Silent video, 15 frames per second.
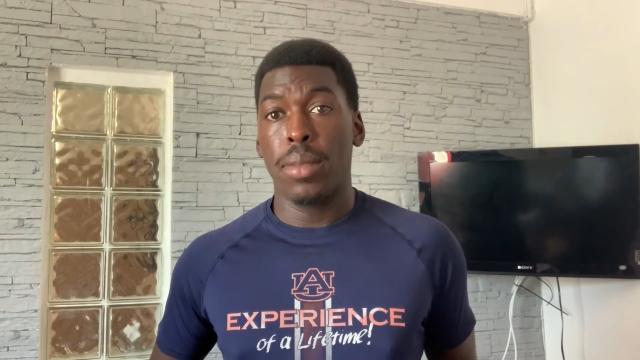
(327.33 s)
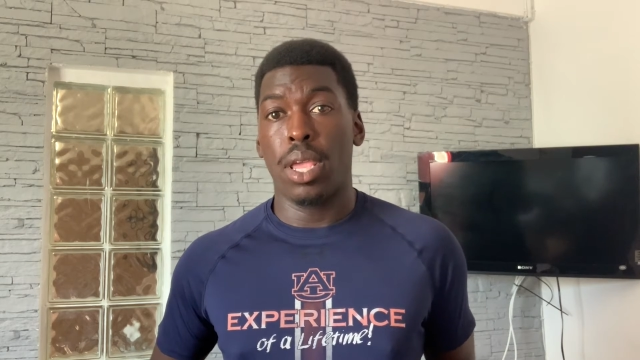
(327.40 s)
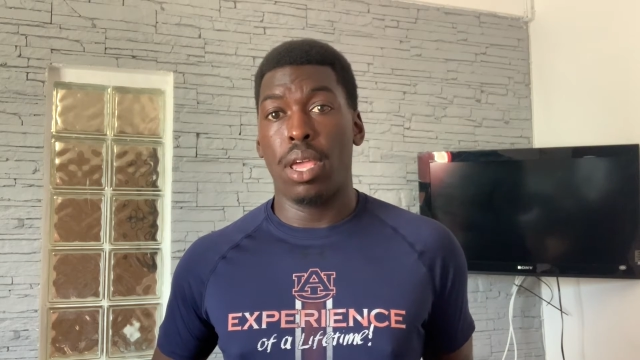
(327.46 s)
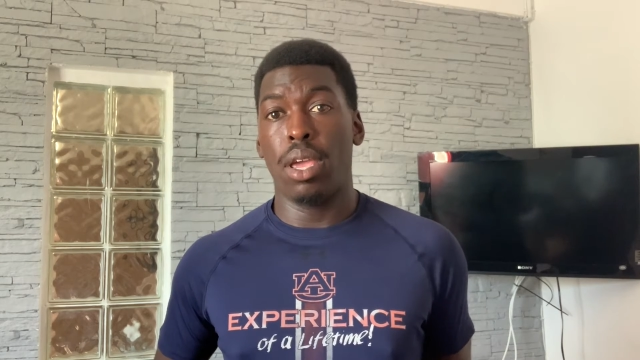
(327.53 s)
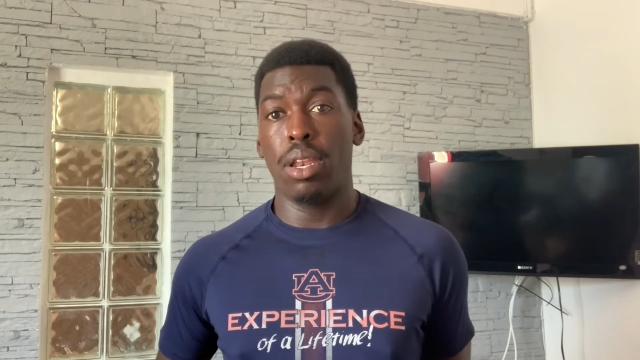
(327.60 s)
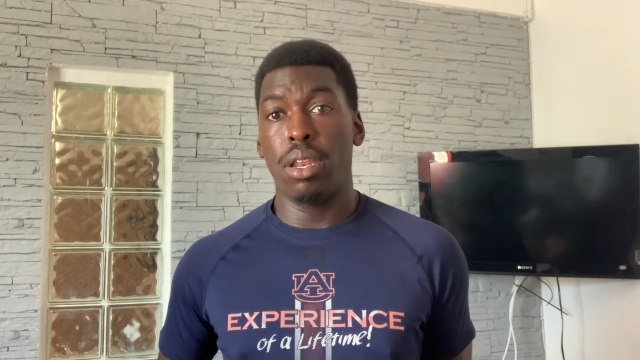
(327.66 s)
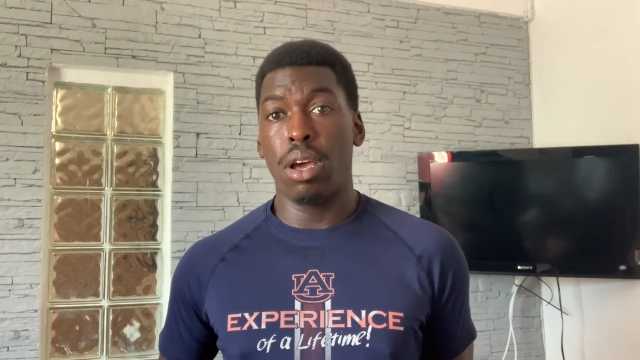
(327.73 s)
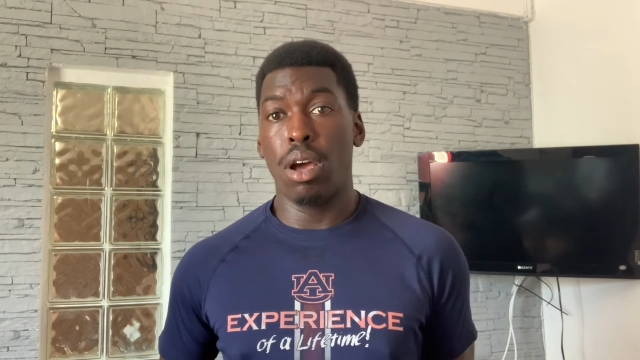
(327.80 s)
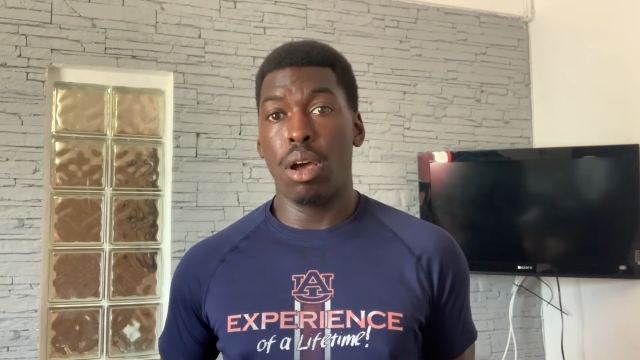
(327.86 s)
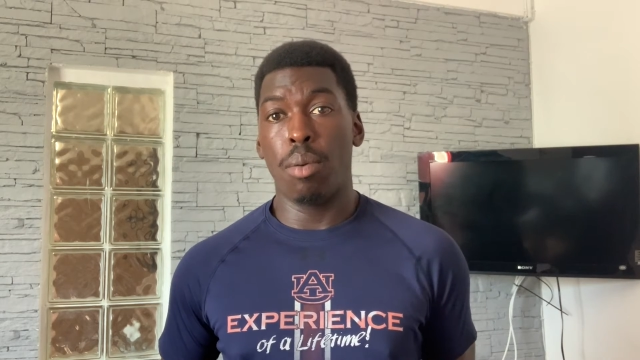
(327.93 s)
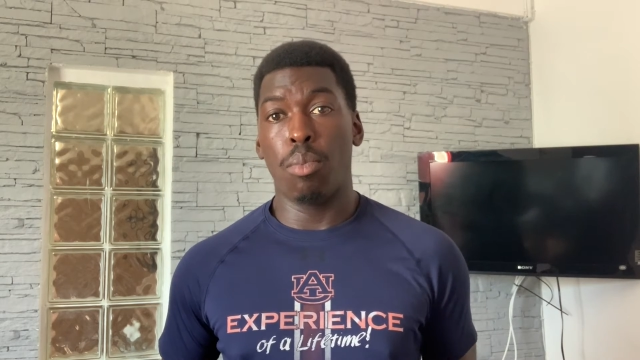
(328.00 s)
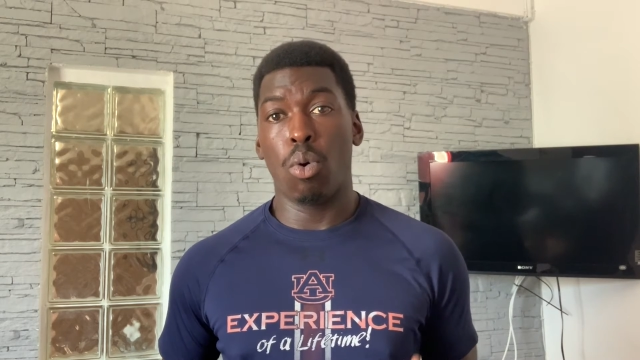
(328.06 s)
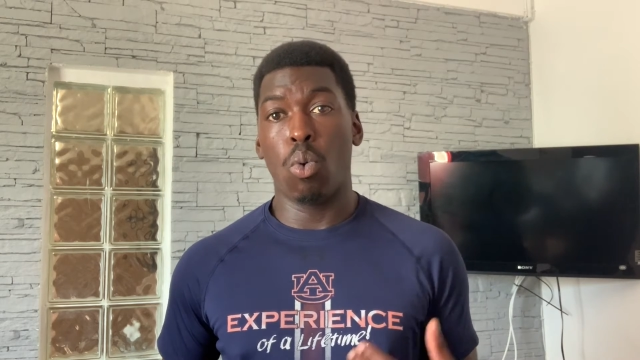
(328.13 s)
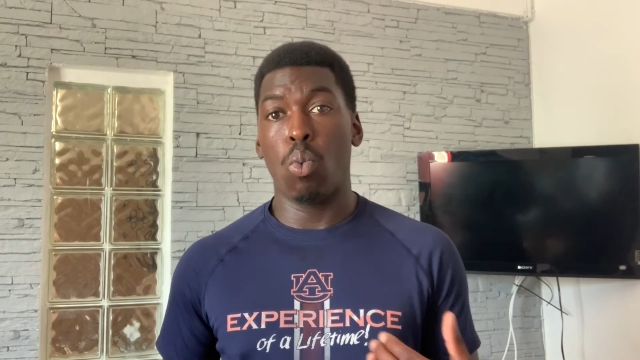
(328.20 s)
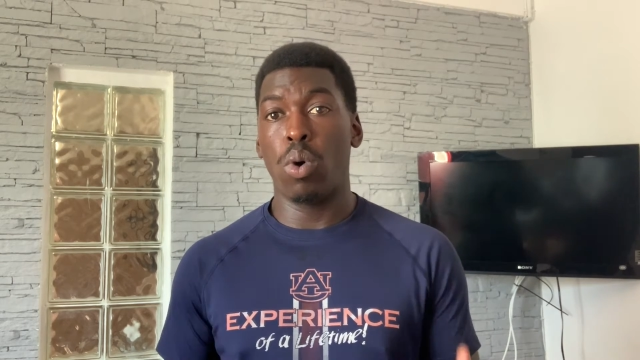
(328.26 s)
And
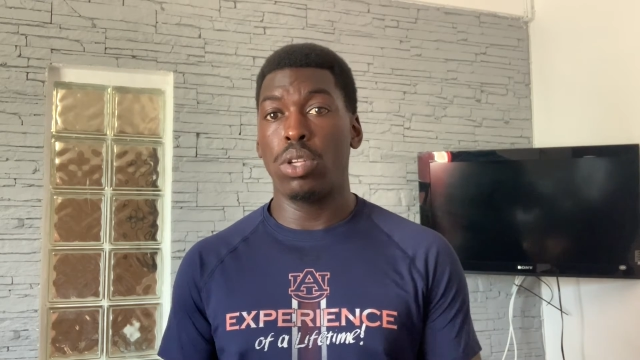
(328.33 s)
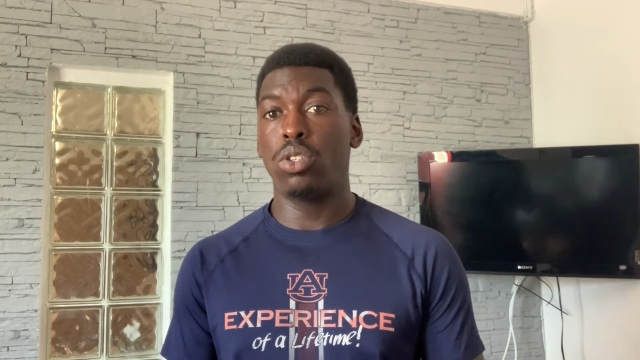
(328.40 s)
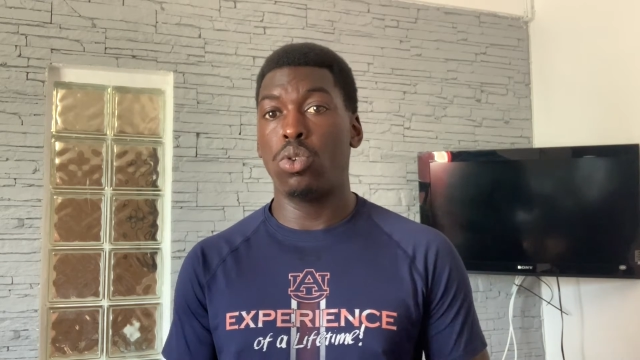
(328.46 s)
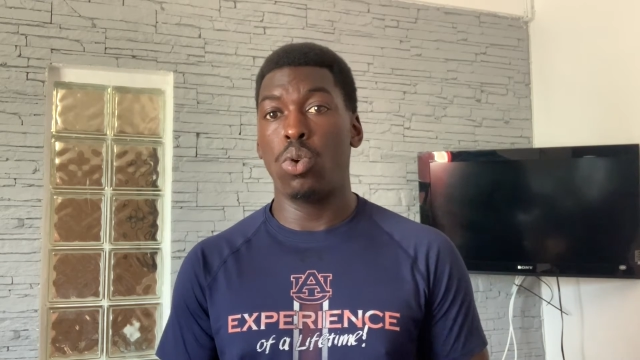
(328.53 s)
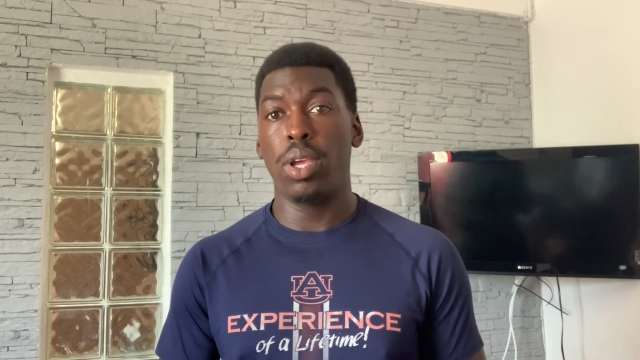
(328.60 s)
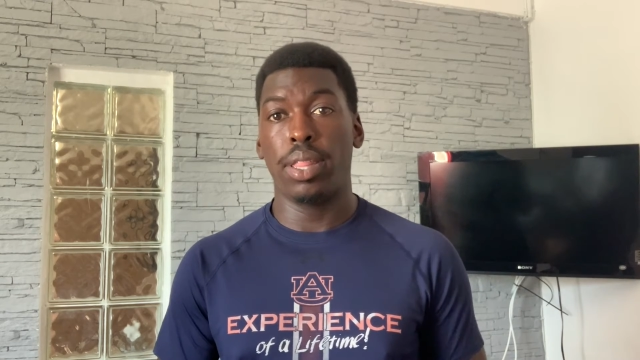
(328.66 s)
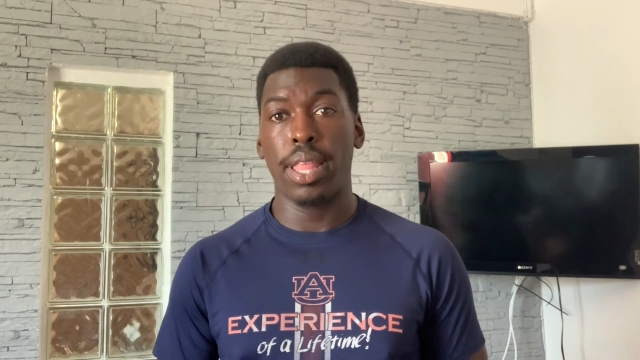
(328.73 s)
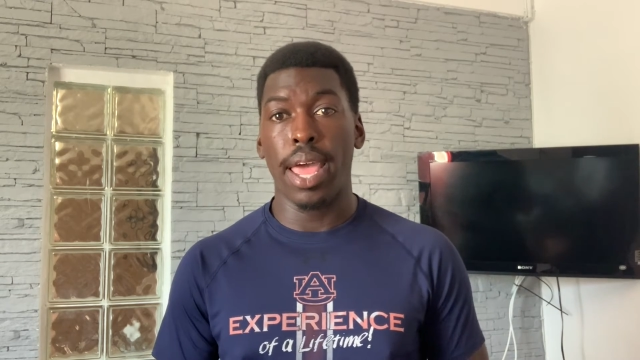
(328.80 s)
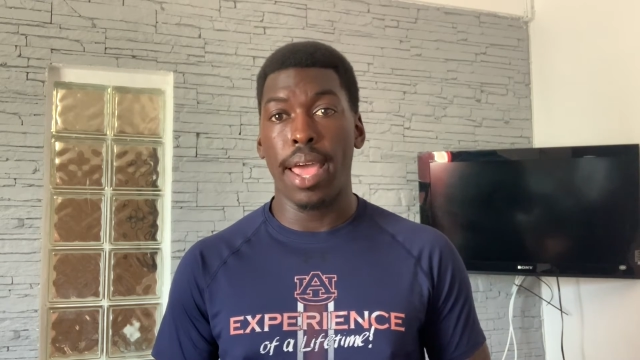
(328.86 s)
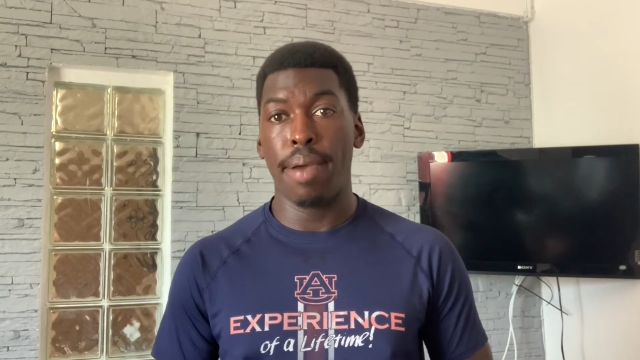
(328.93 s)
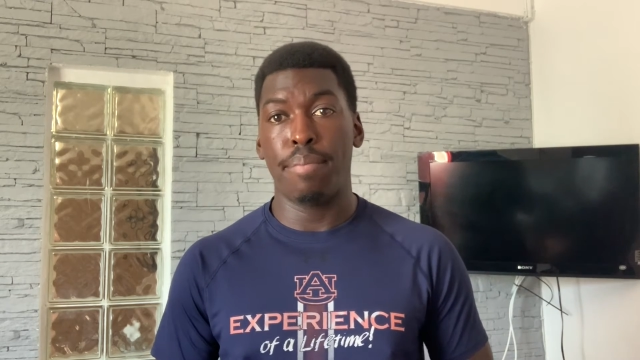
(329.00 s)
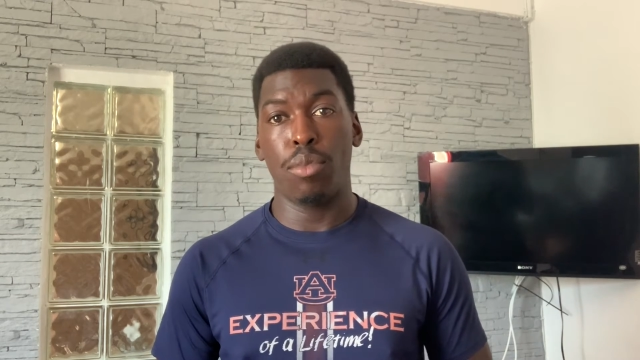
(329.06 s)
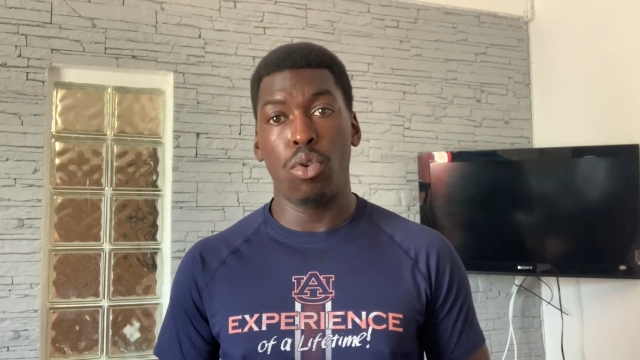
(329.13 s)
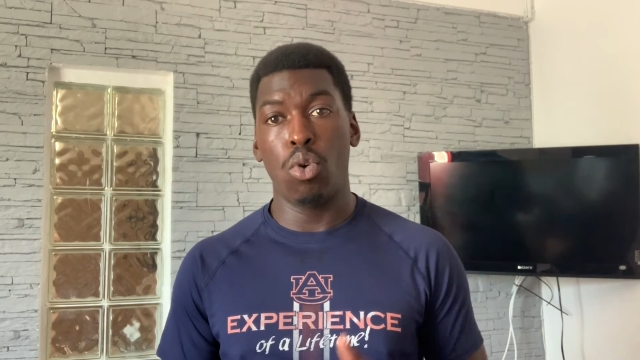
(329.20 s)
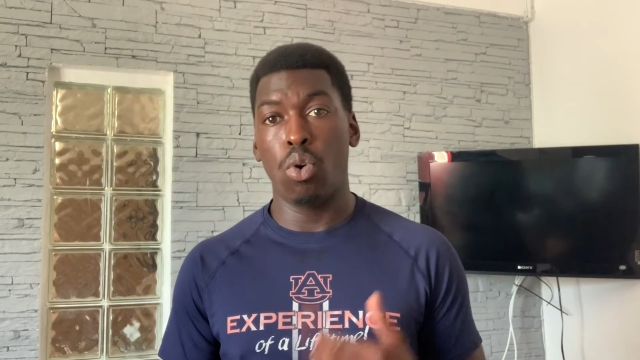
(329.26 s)
once you hit
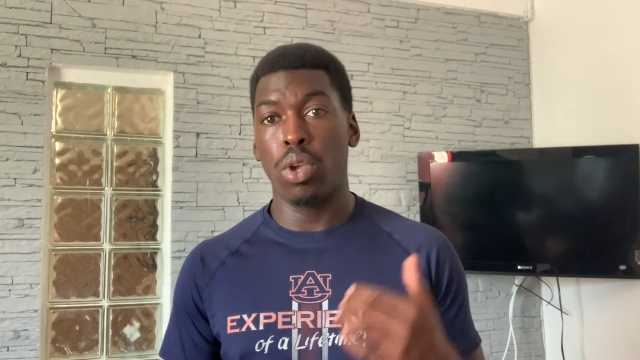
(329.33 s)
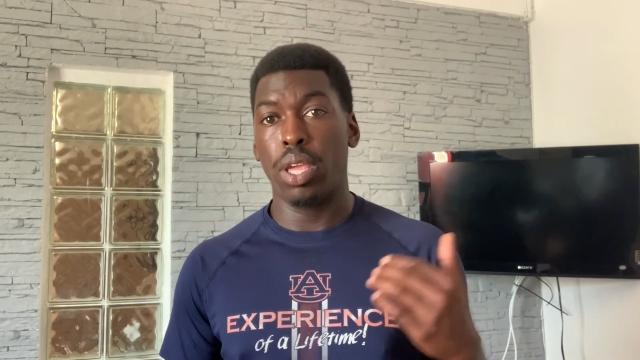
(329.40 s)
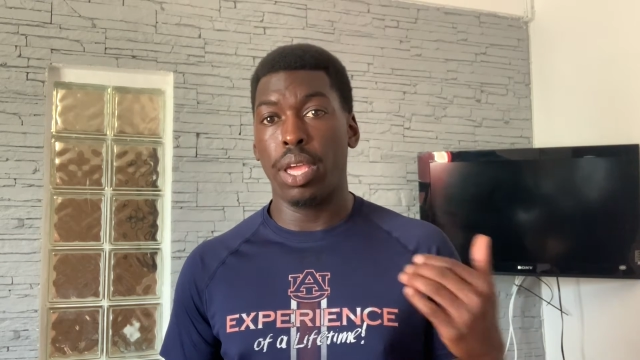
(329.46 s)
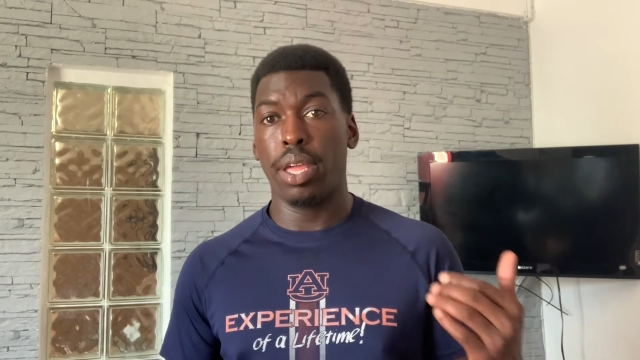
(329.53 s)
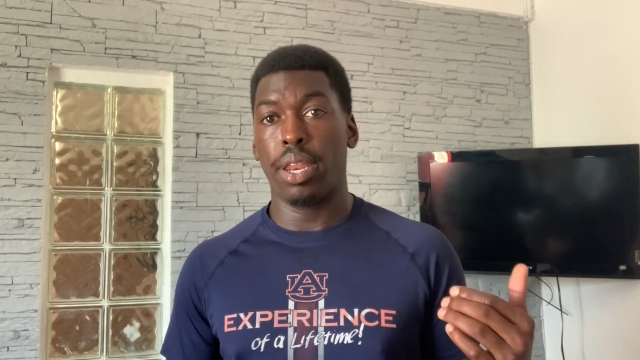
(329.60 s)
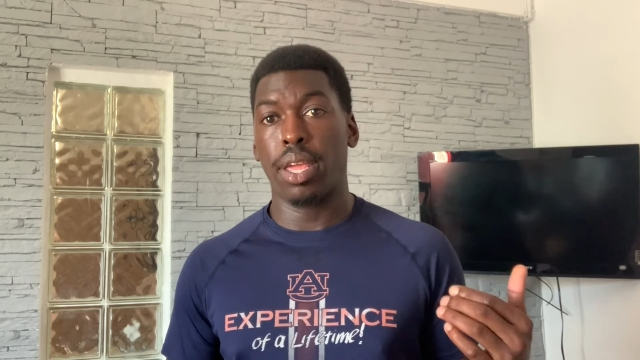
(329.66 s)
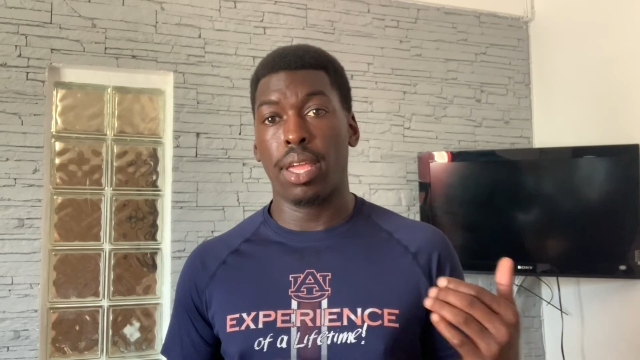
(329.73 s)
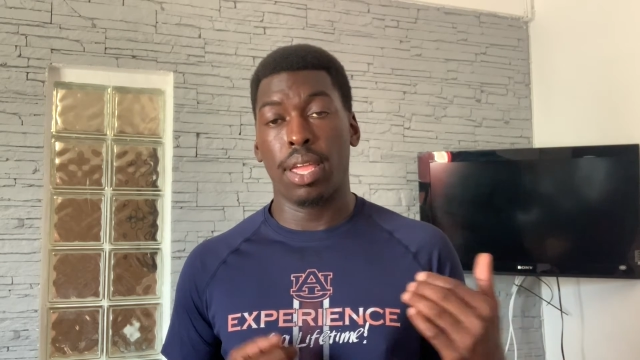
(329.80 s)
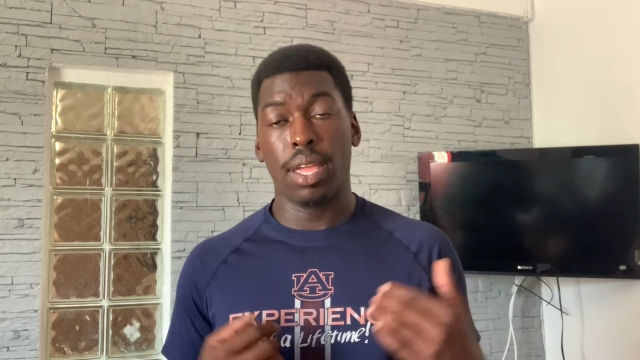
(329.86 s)
that, you'll get